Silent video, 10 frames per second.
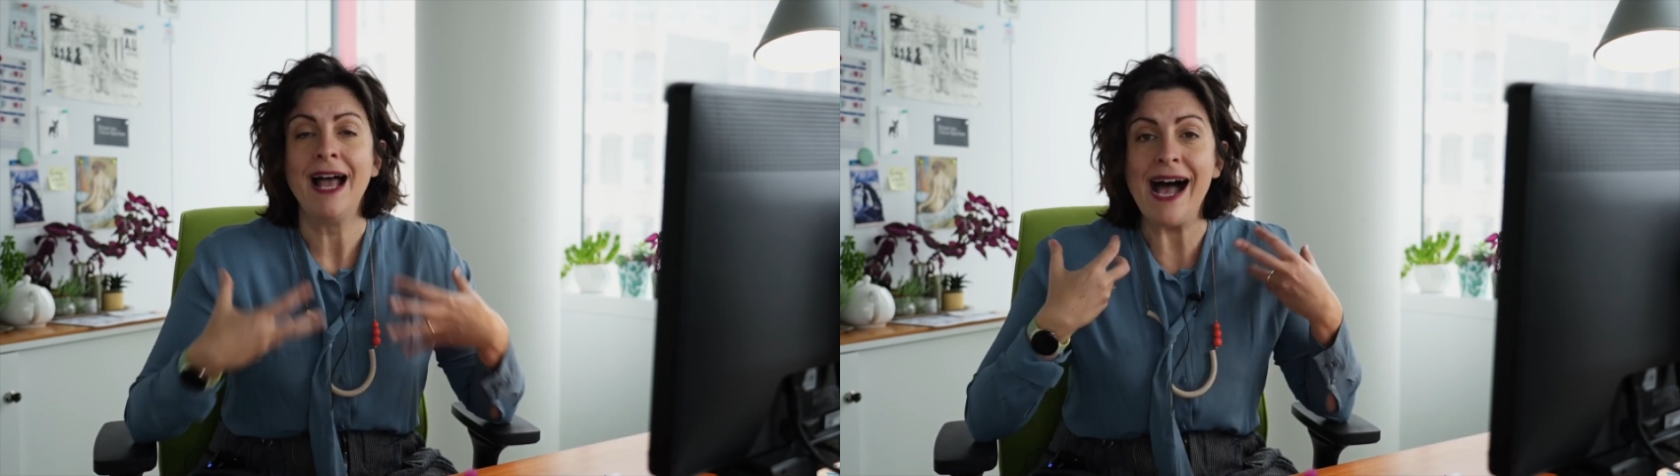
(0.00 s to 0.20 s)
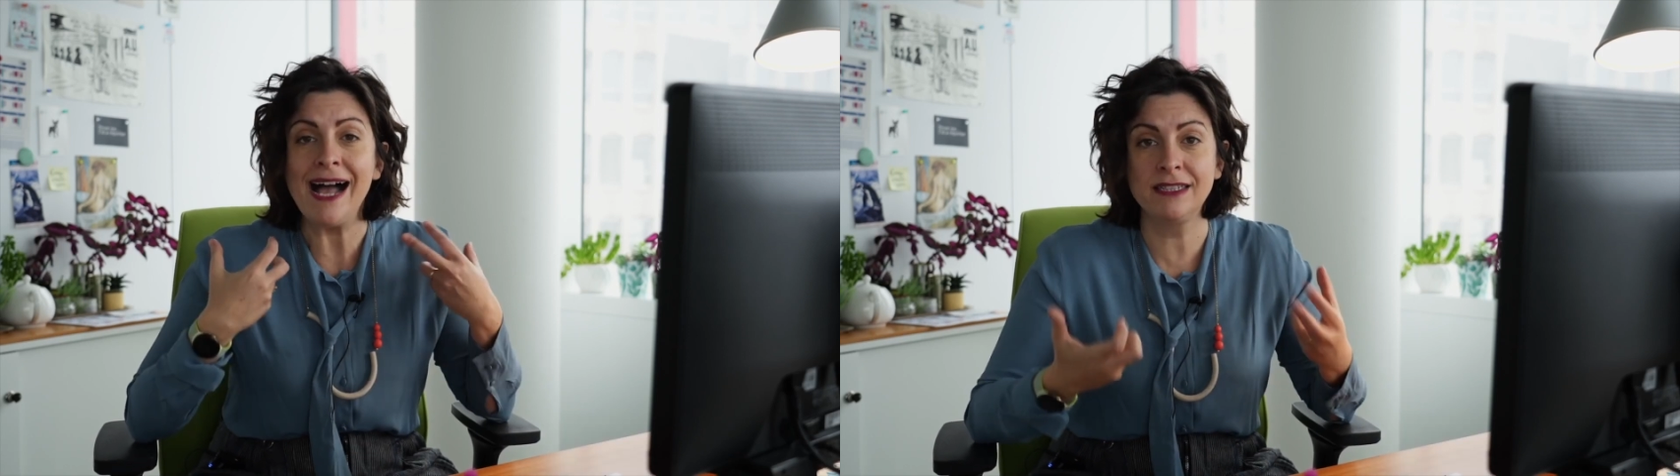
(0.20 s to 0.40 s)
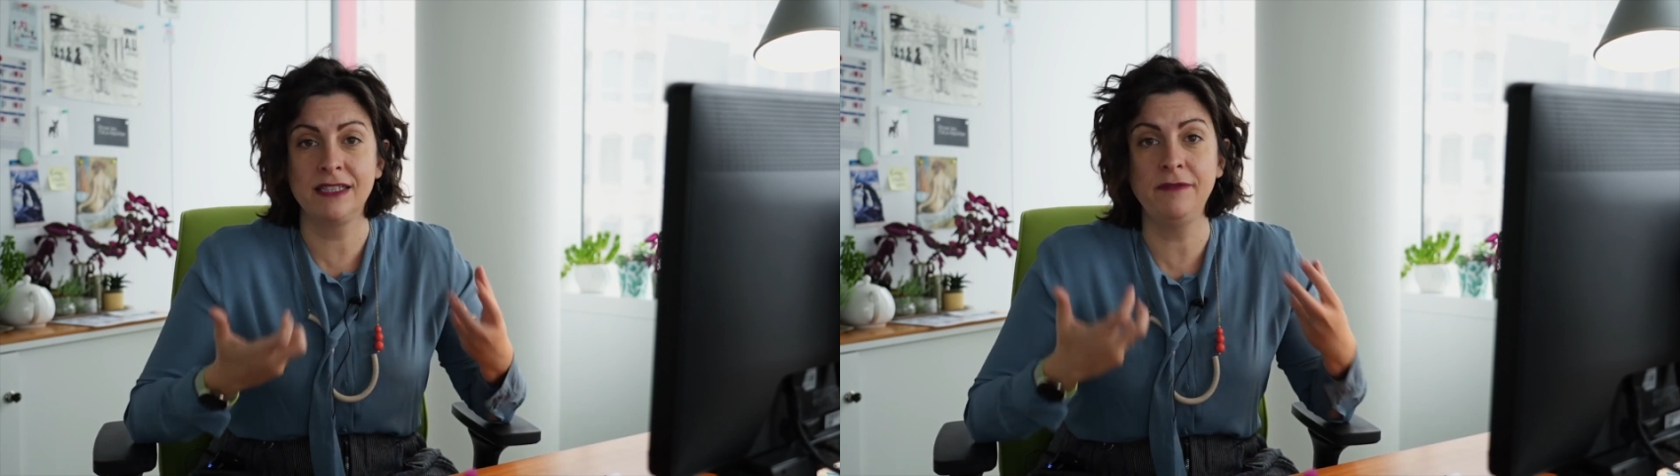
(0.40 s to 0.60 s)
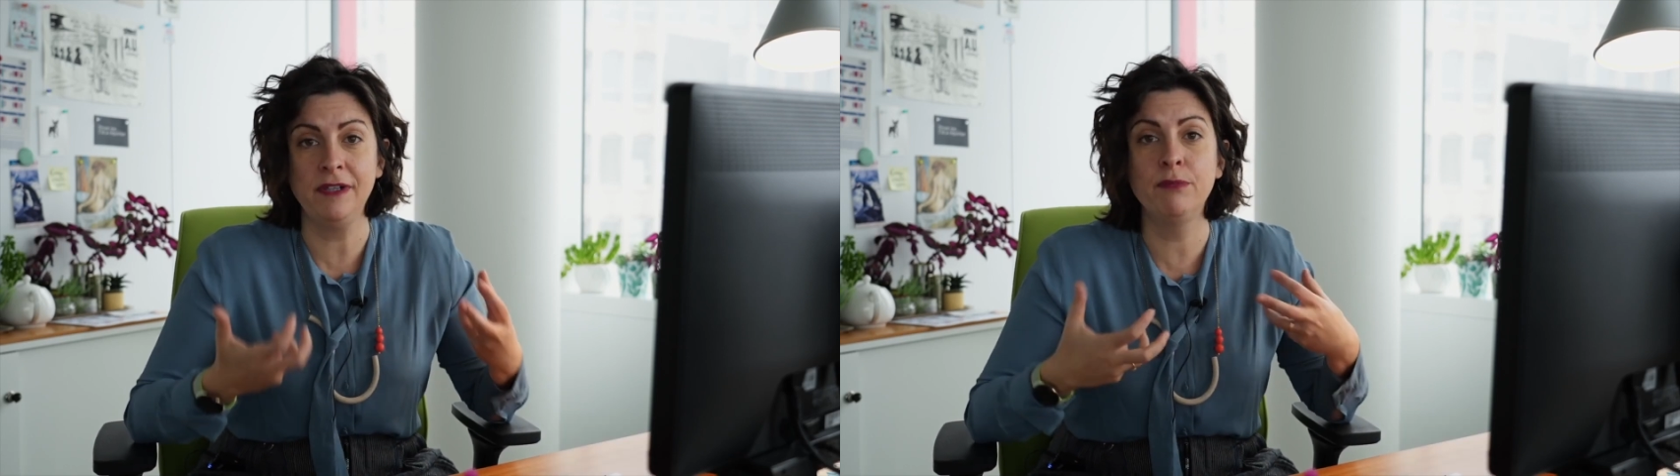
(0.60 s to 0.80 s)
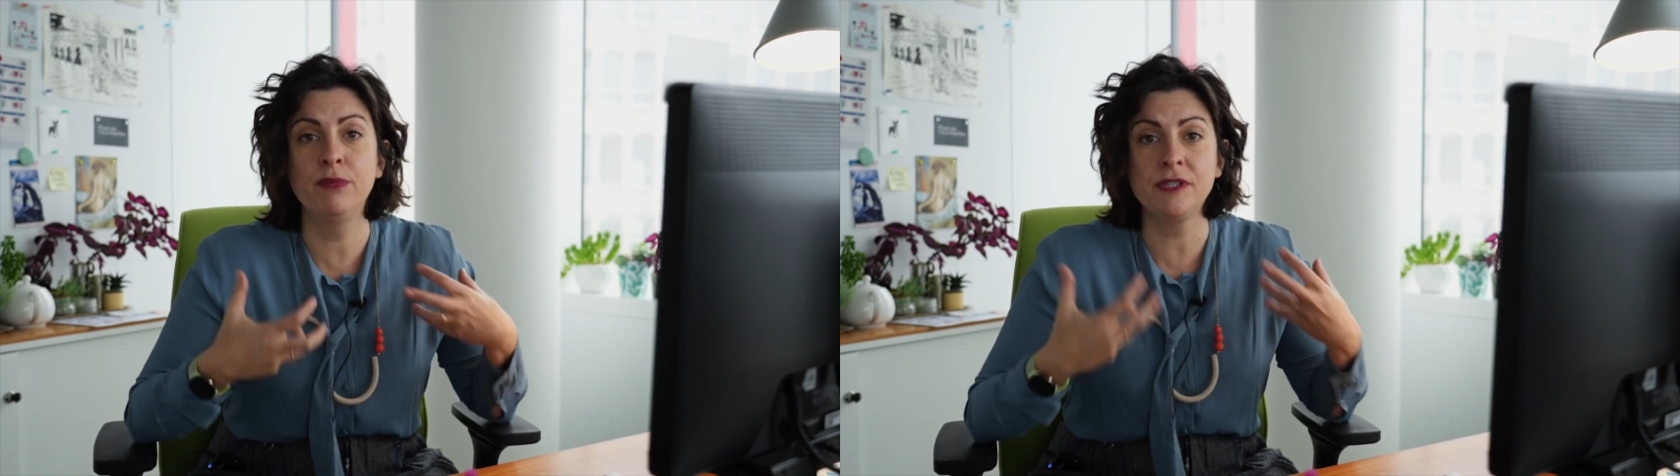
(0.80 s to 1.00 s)

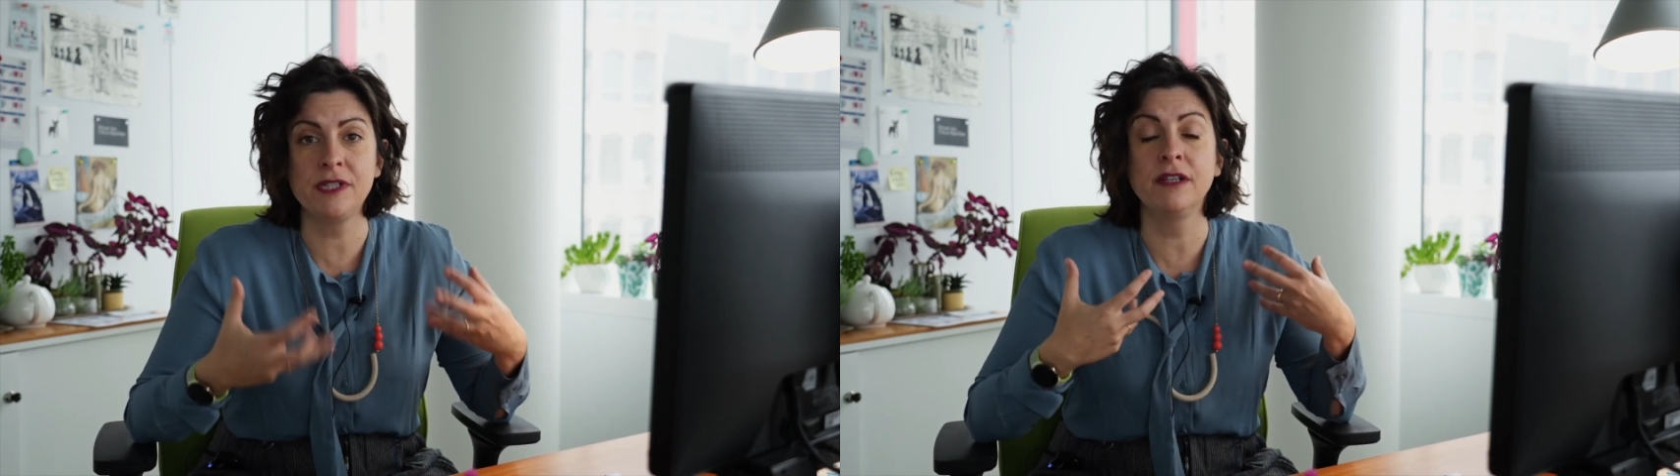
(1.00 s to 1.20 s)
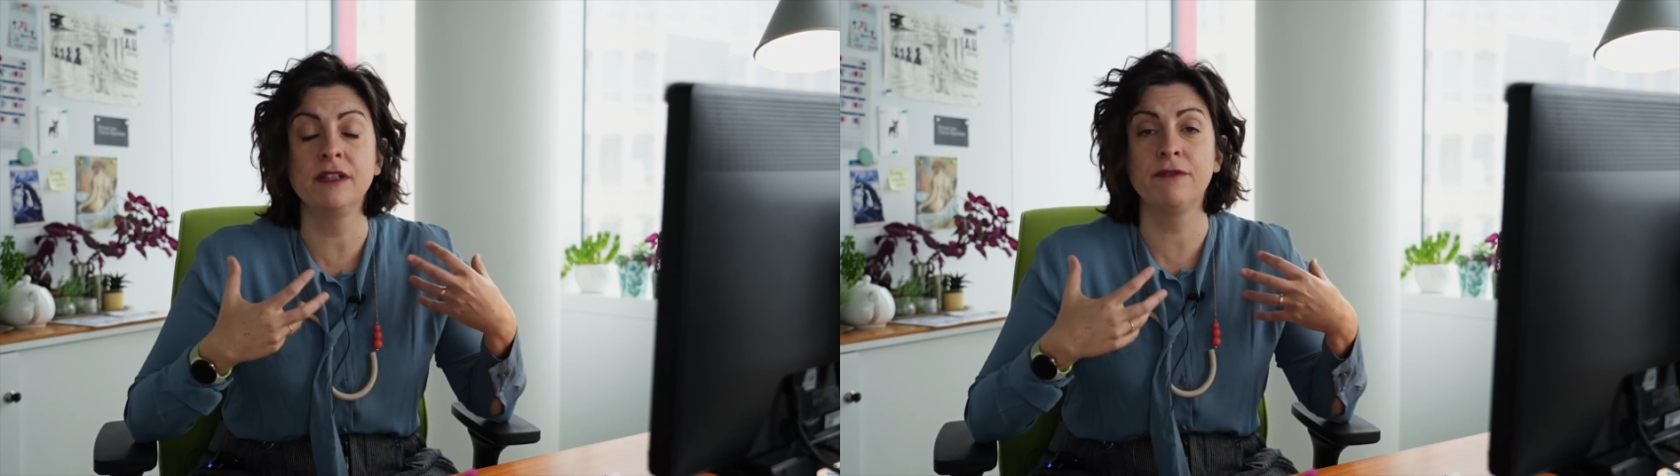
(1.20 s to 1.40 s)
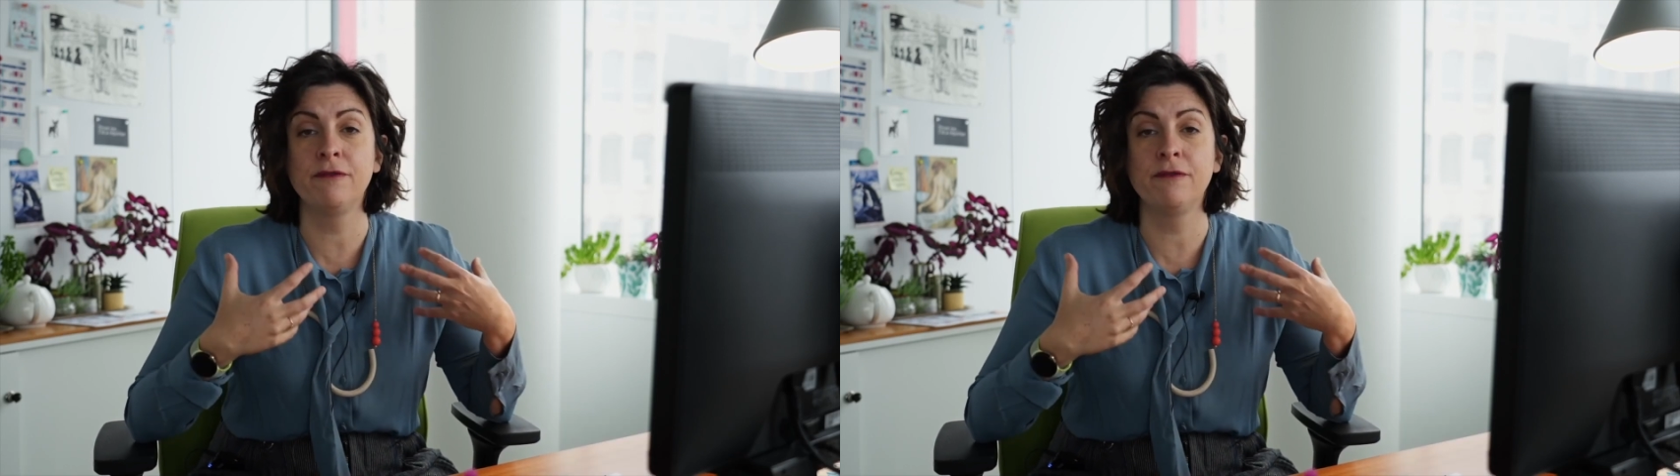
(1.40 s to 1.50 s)
actively boosting the